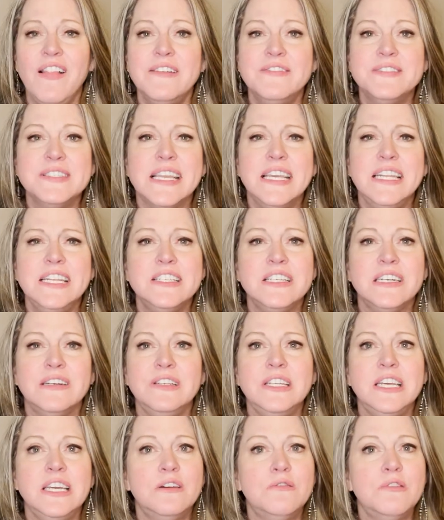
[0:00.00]
of San
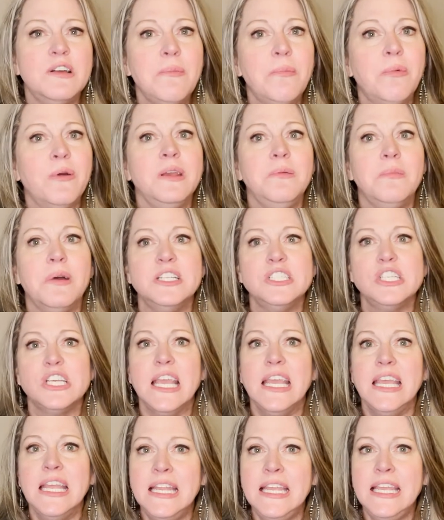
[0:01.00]
Antonio, with pretty much
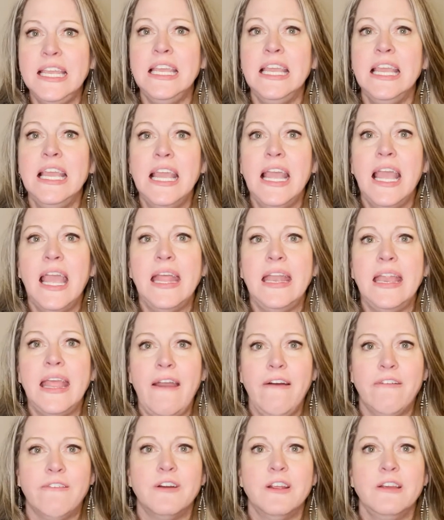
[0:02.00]
any and
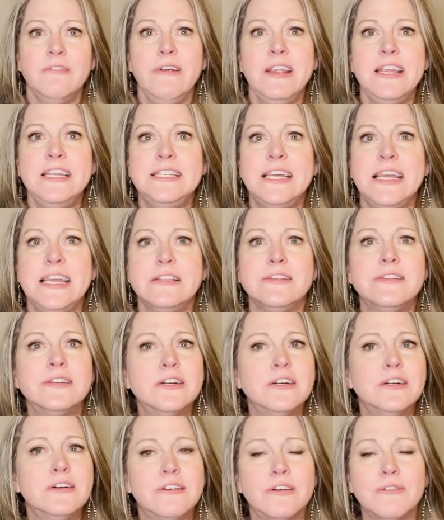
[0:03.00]
every
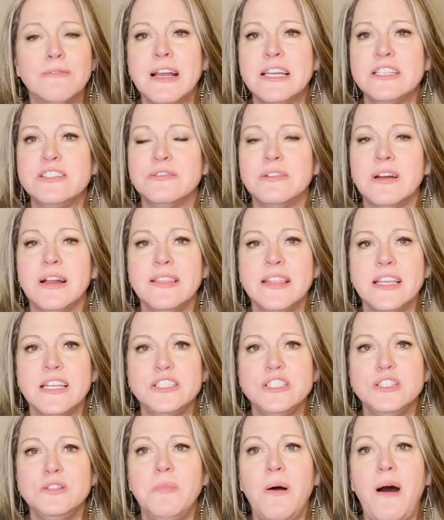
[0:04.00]
retailer or restaurant
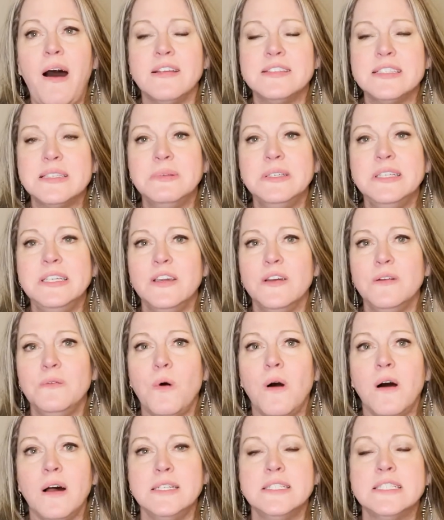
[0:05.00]
that you possibly could
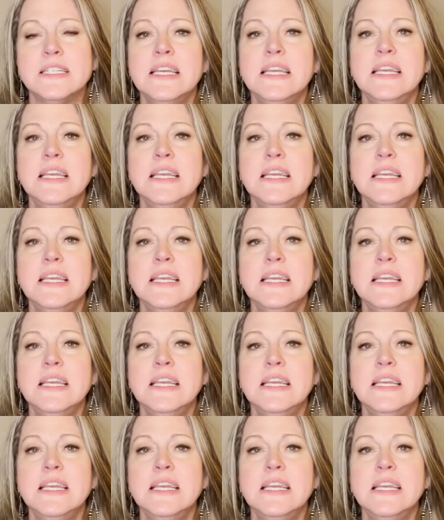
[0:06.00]
want.